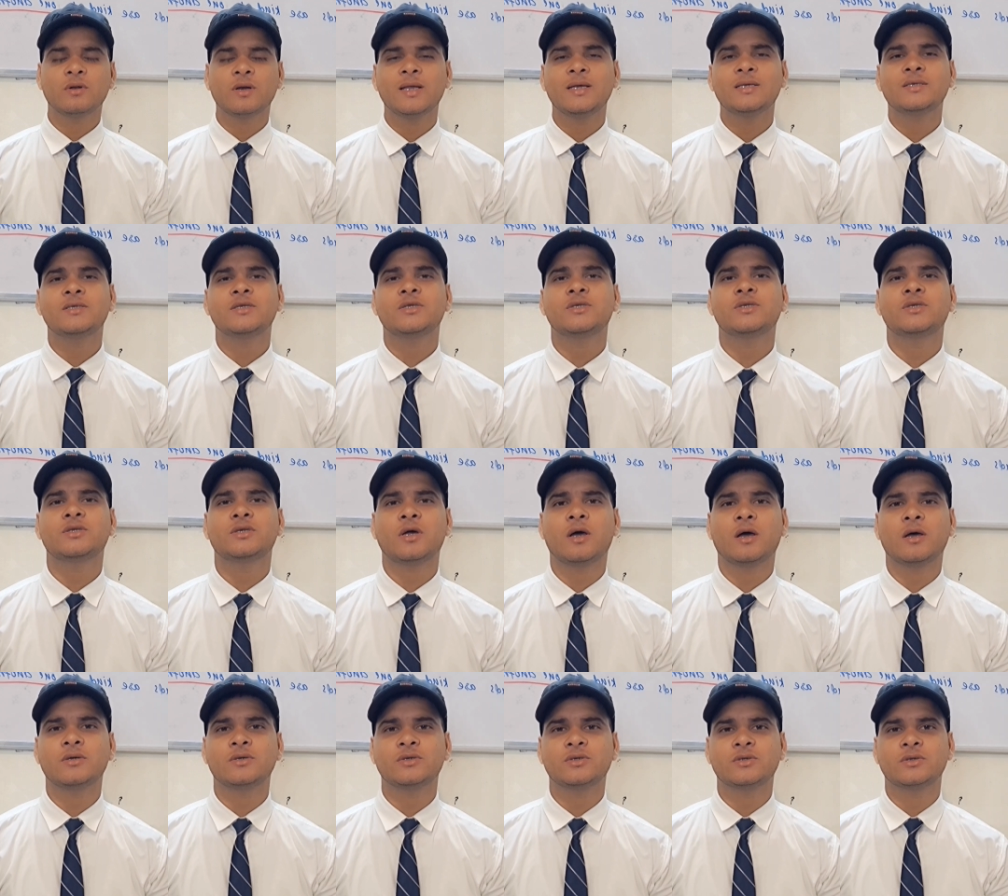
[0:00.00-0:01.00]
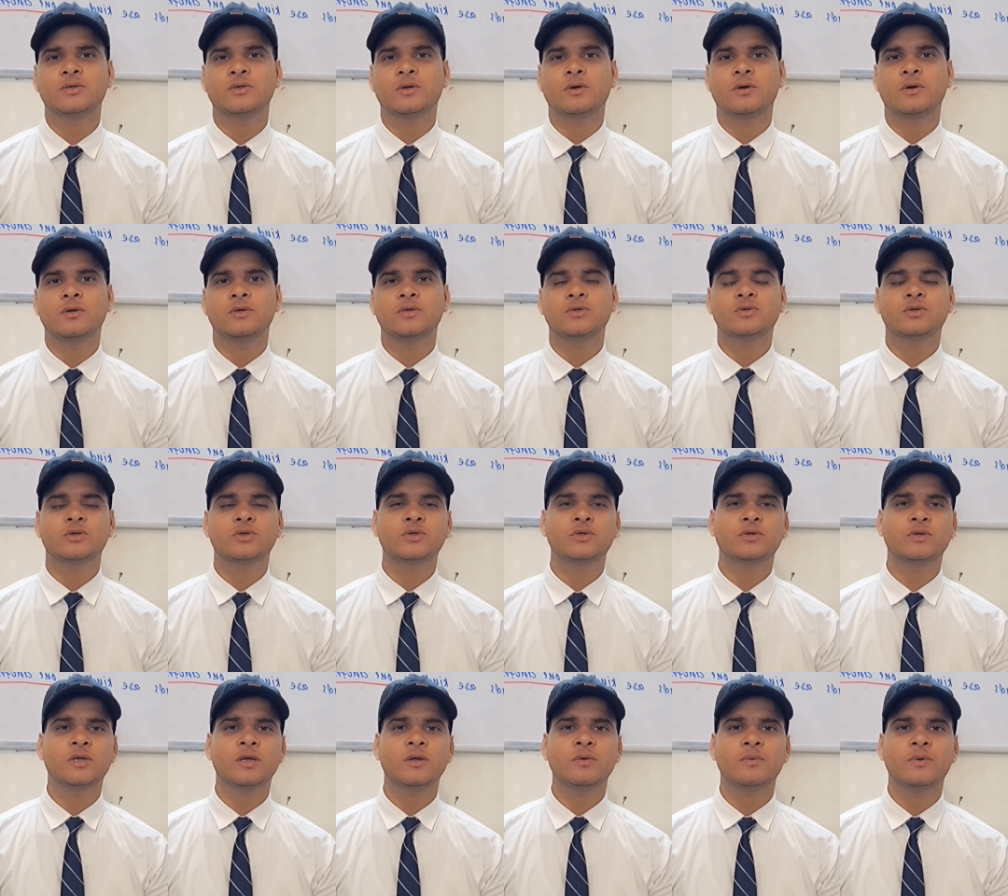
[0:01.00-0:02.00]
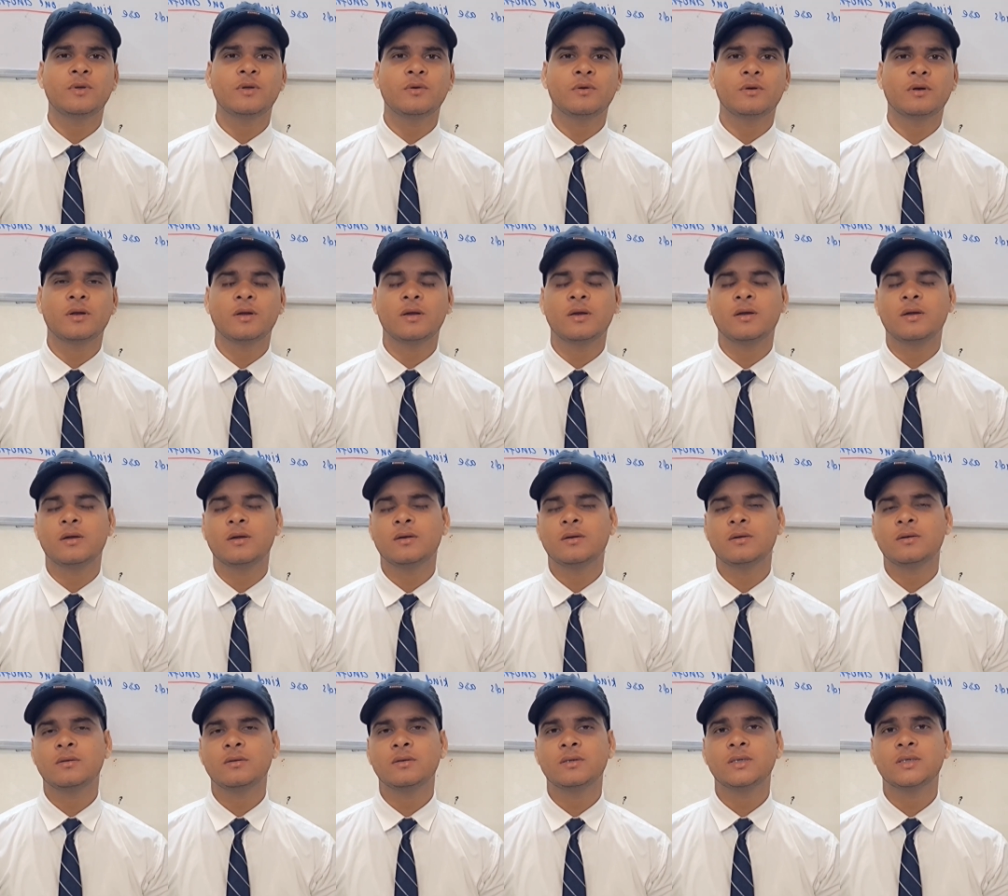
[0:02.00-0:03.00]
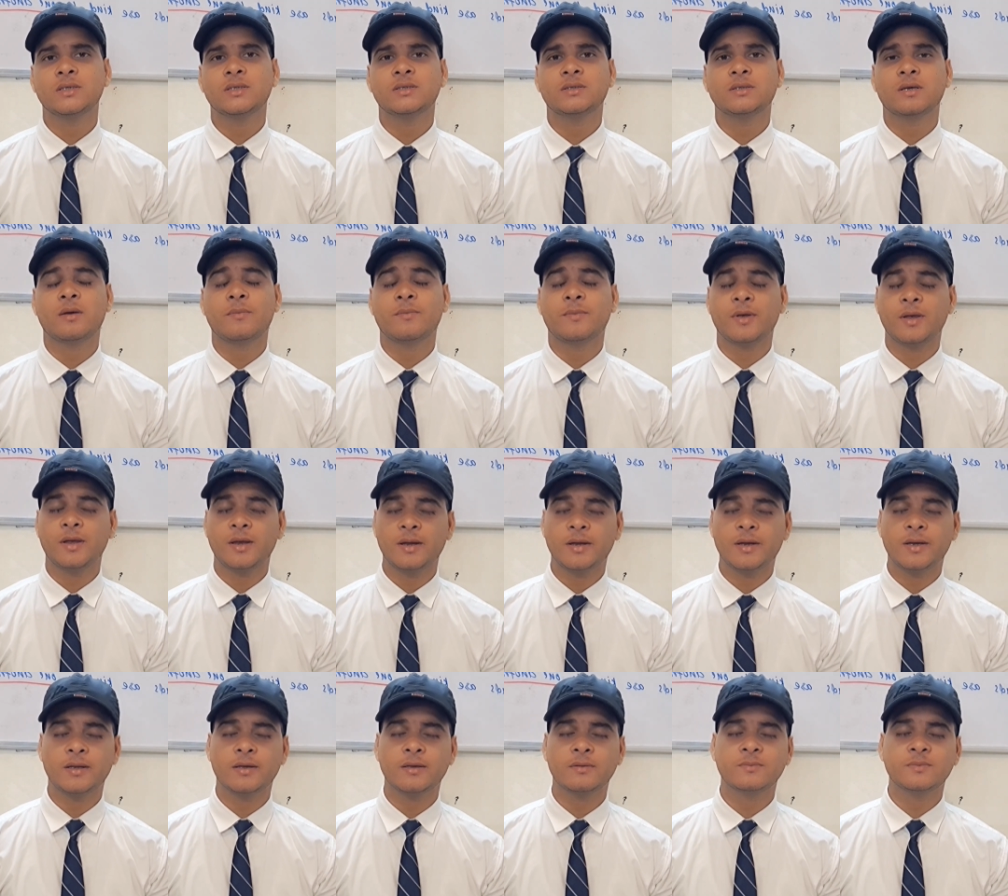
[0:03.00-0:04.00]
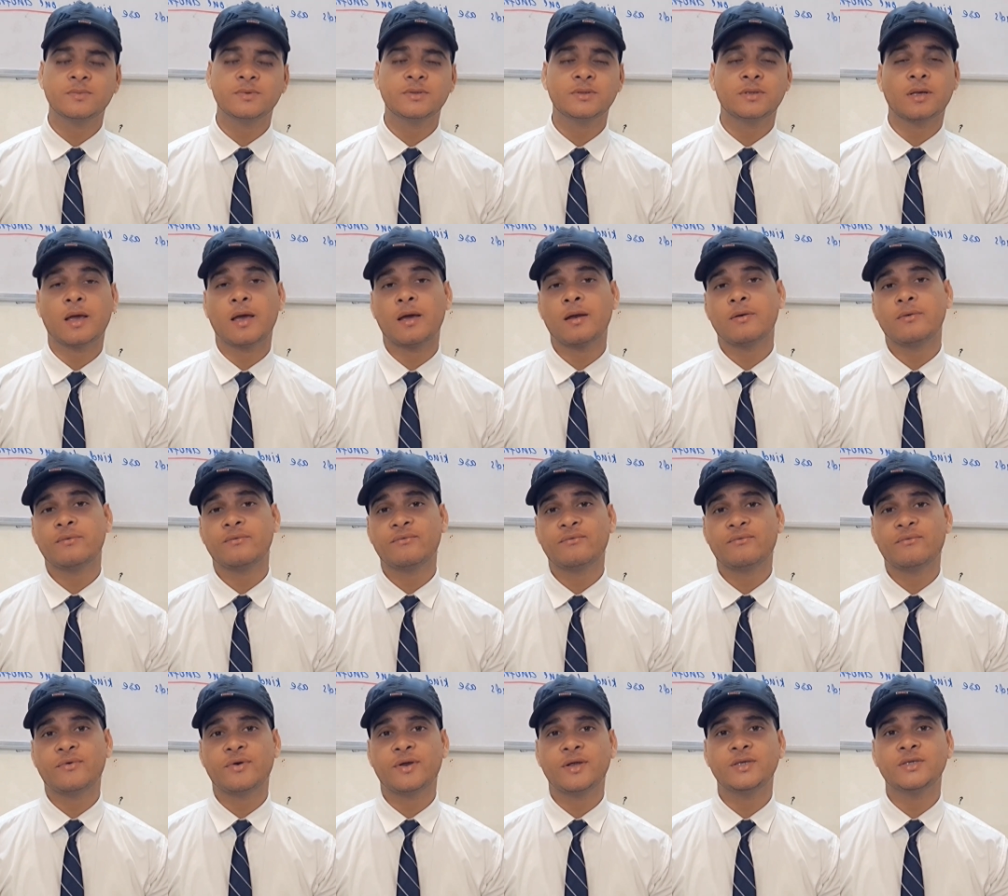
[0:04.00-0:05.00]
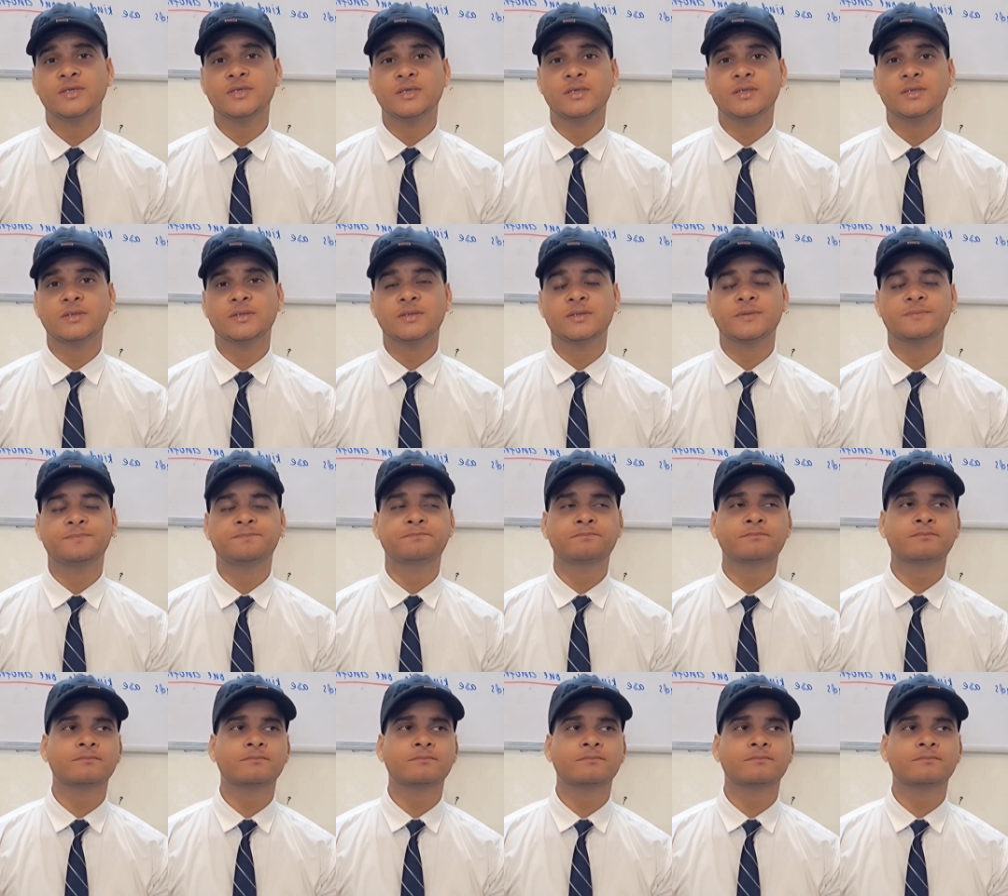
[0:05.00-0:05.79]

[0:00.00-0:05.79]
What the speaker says: So let's start now. So today we want to learn some idioms and phrases.